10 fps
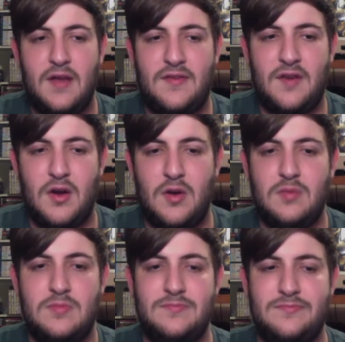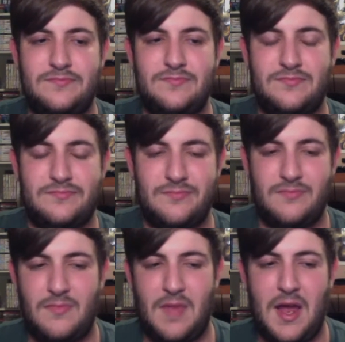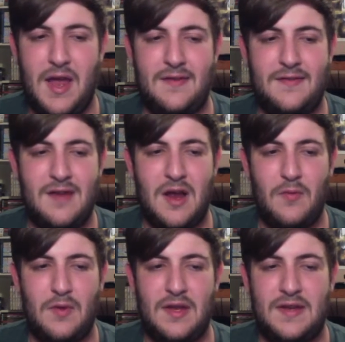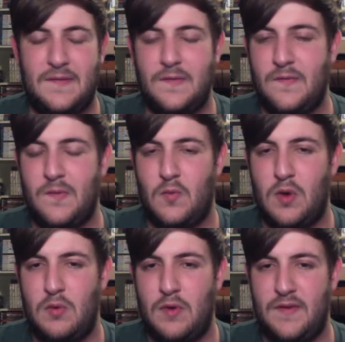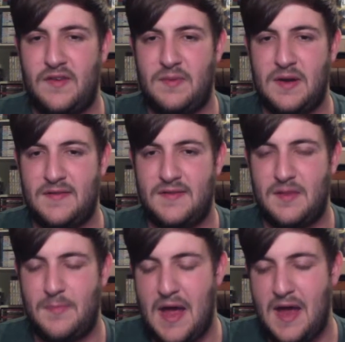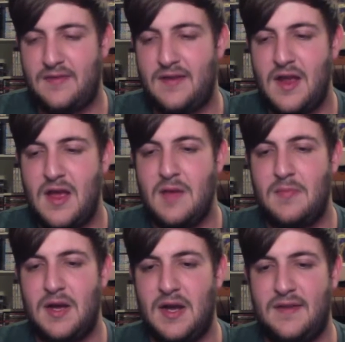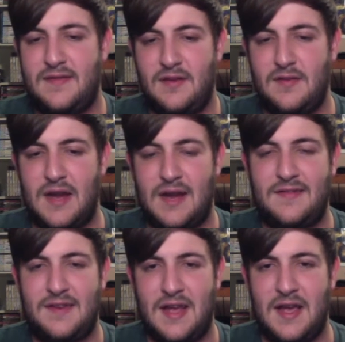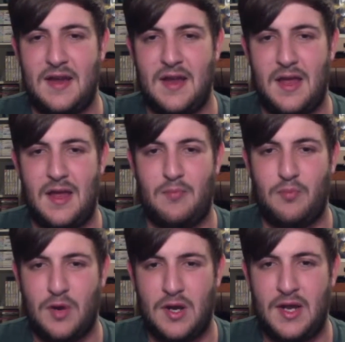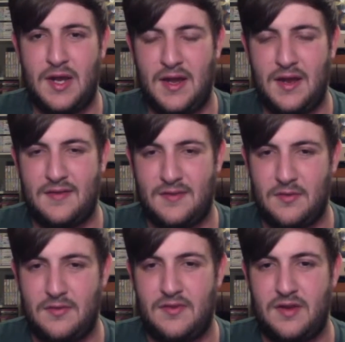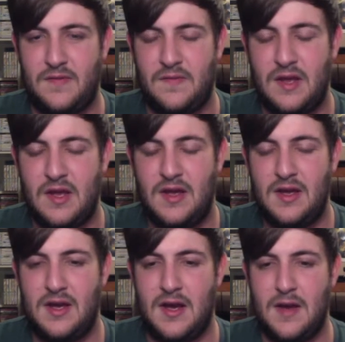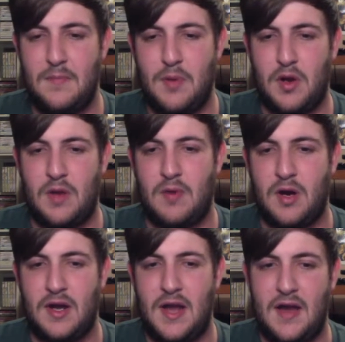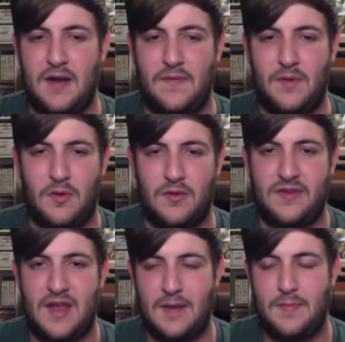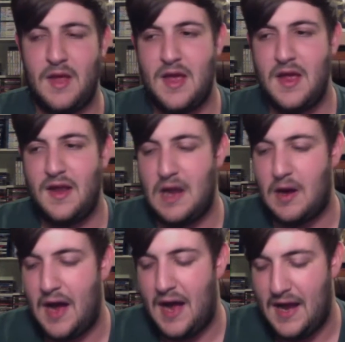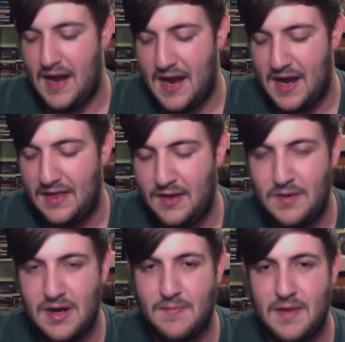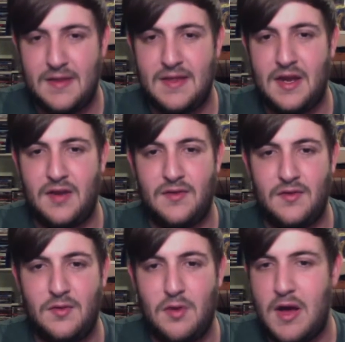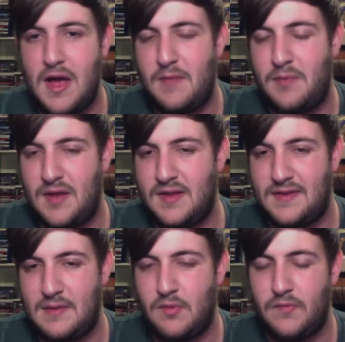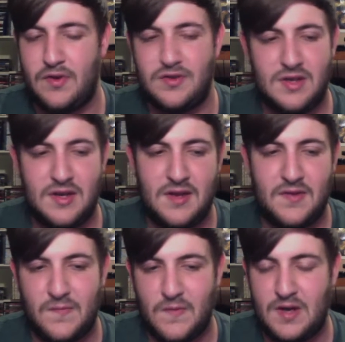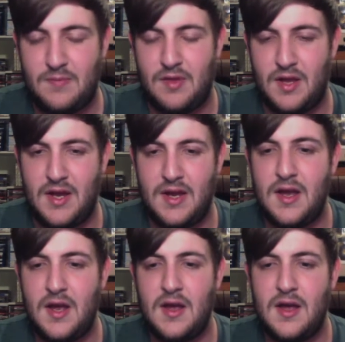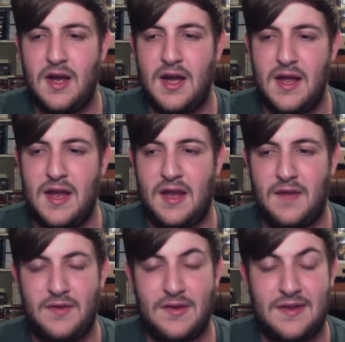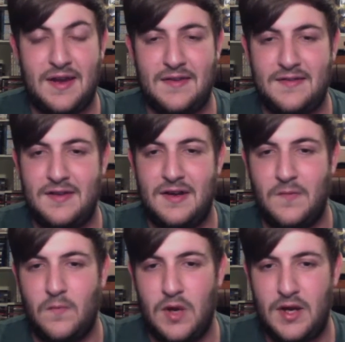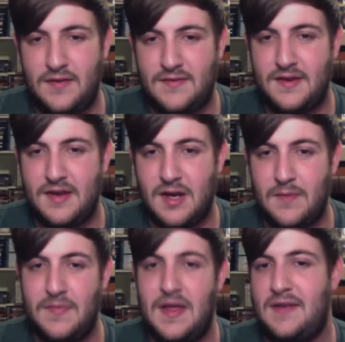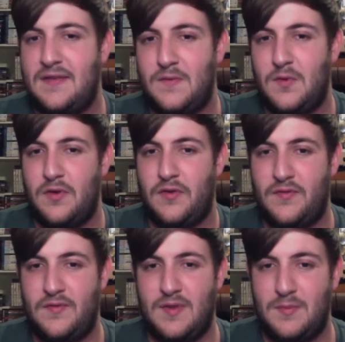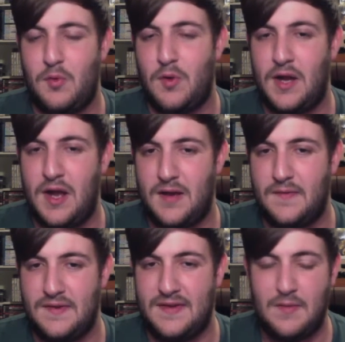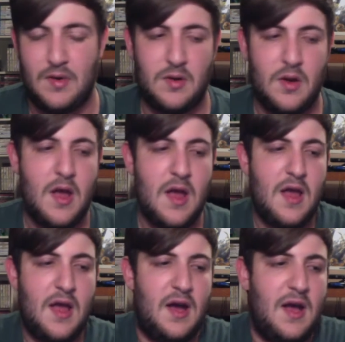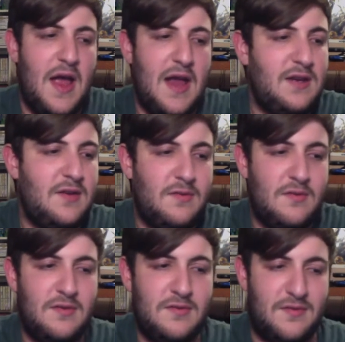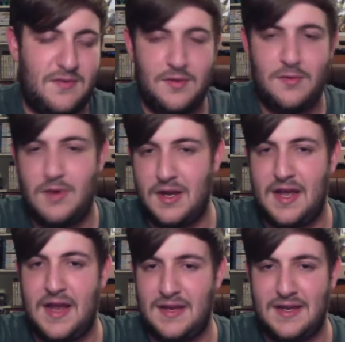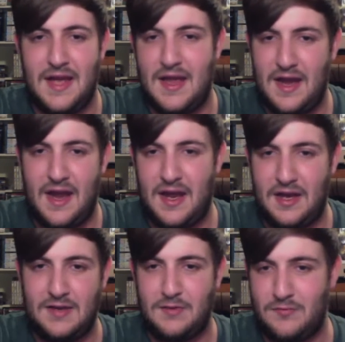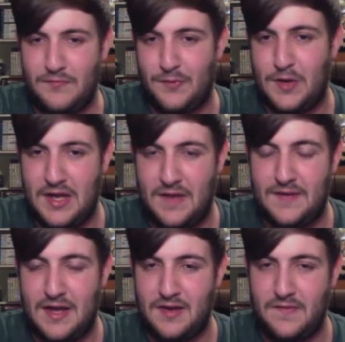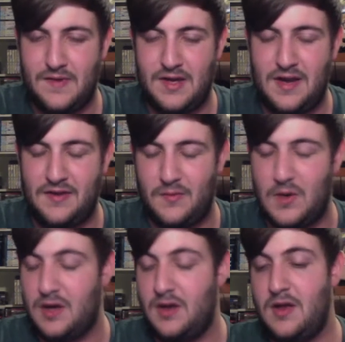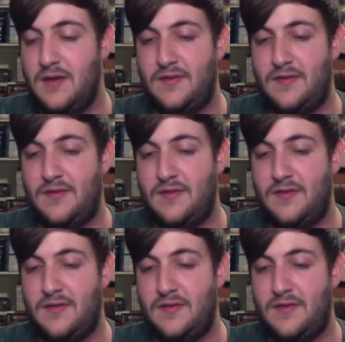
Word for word: So it's not really different from what we've experienced in the past, but it's still nice to get a pretty exclusive uh, Pokemon out of the whole setup. Now, I highly recommend that you do go ahead and play the demo version. It's free to play. Uh, it gives you a taste of what is to come. That's, of course, the point of a demo. Uh, and you do, again, get a free gift out of it as well.